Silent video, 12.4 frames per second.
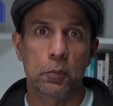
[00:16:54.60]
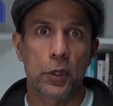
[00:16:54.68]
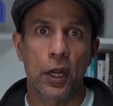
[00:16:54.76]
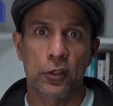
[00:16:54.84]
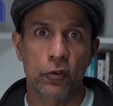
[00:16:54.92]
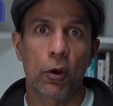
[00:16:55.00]

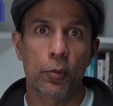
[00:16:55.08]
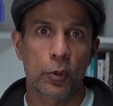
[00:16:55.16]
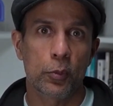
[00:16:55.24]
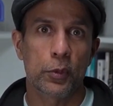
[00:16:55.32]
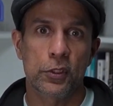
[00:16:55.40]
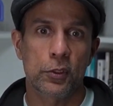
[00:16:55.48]

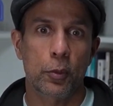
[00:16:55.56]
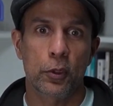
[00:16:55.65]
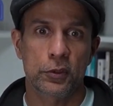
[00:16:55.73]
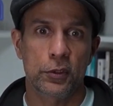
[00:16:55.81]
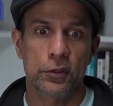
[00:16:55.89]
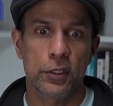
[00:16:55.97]
transform your business
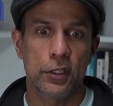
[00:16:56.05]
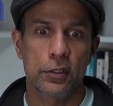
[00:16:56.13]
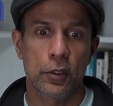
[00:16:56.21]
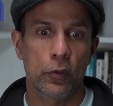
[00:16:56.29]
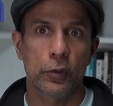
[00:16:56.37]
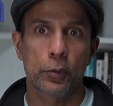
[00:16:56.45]

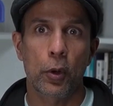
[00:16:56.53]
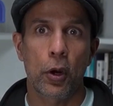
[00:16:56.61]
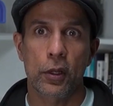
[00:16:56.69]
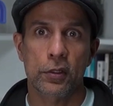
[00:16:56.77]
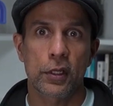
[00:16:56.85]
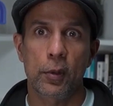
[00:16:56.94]
processes, with
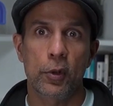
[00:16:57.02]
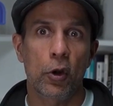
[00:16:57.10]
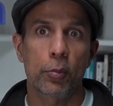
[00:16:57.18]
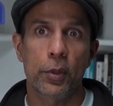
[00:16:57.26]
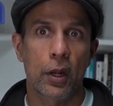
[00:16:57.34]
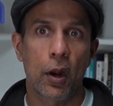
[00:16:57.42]
products that may
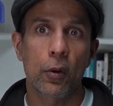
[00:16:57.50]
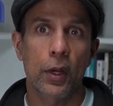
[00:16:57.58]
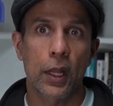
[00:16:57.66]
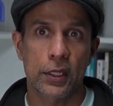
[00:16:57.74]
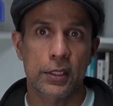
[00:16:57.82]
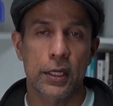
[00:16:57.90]
not be
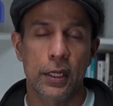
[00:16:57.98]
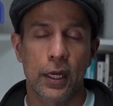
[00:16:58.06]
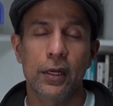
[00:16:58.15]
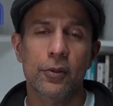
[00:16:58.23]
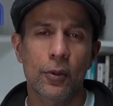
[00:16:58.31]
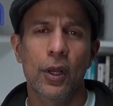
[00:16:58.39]
around next year,
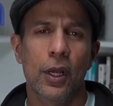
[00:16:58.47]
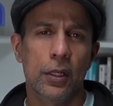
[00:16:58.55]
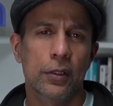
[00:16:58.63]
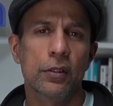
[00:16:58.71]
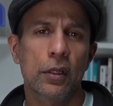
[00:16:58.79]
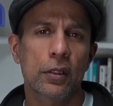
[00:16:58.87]
right? So
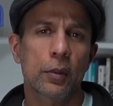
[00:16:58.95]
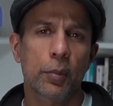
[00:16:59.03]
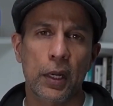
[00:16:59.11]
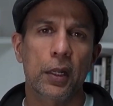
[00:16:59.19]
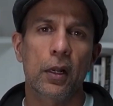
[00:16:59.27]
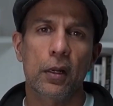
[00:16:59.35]
these are the
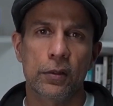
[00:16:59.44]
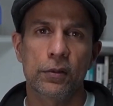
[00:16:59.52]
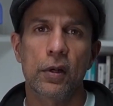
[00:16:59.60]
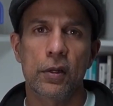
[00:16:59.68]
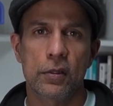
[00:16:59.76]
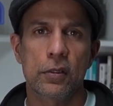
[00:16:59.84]
practical
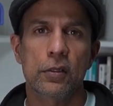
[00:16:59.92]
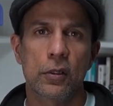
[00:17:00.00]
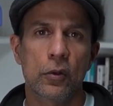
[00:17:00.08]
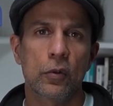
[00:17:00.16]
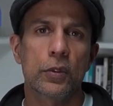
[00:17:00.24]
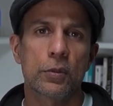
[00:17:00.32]

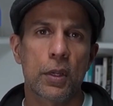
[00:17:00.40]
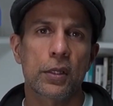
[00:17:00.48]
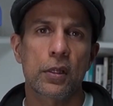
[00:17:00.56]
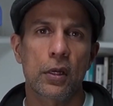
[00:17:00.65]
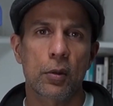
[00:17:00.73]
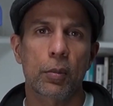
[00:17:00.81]
considerations, which
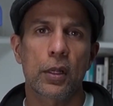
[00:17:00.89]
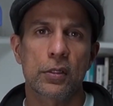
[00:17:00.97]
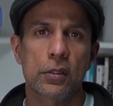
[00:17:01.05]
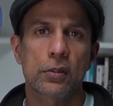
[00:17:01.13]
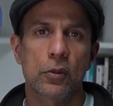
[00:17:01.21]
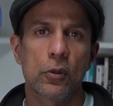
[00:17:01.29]
makes
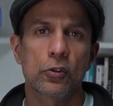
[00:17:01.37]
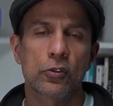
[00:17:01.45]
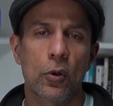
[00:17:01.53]
enterprises go